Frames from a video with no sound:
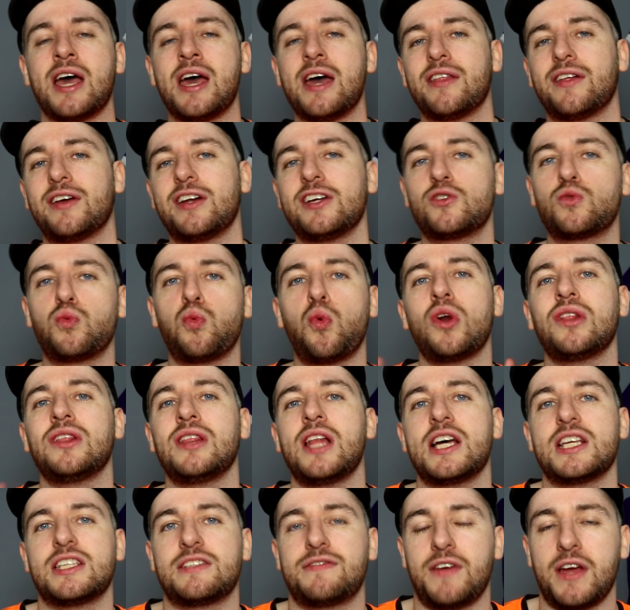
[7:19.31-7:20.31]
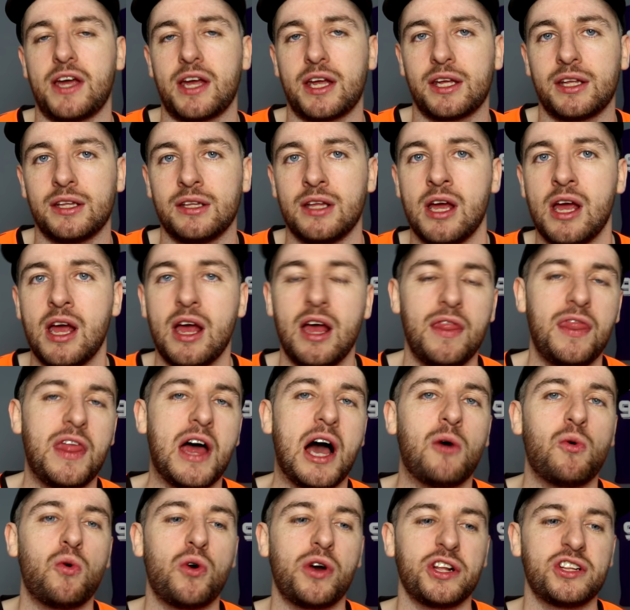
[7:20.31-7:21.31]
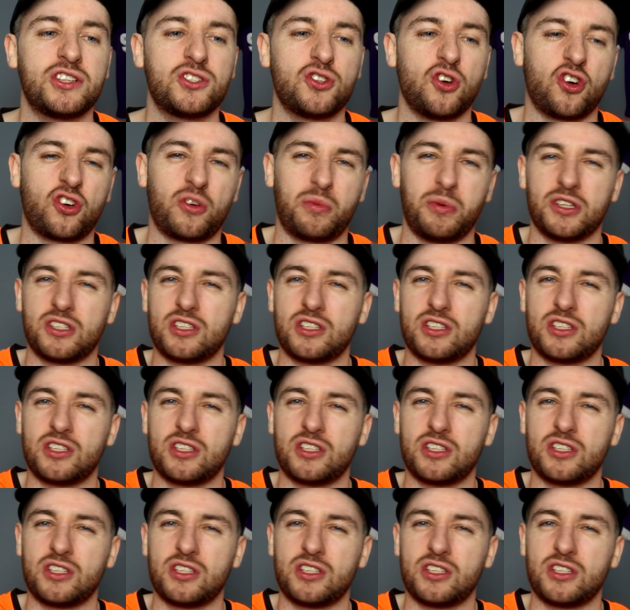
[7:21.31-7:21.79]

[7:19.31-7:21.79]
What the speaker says: there is one last thing that I want to talk about,